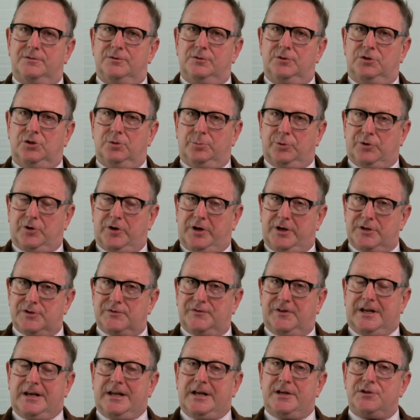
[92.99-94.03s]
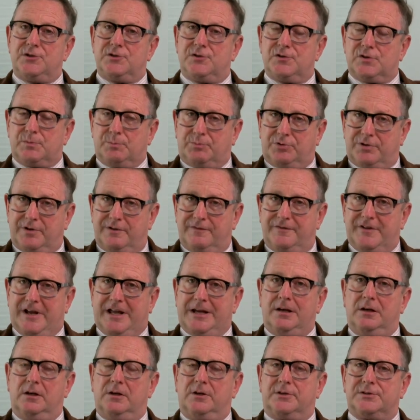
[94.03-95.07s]
human rights violations,
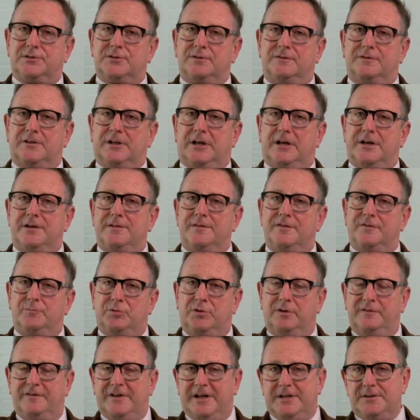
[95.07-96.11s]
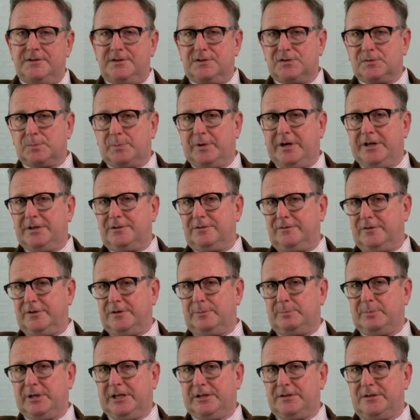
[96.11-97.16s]
prevent loss of life, prevent the spread of
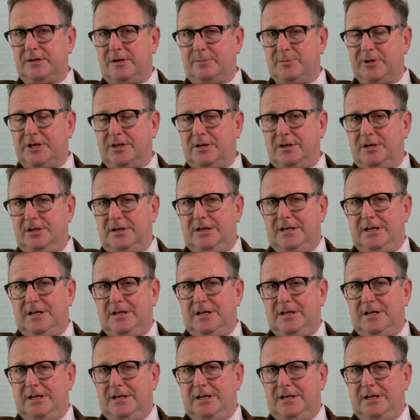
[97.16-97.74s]
the pandemic.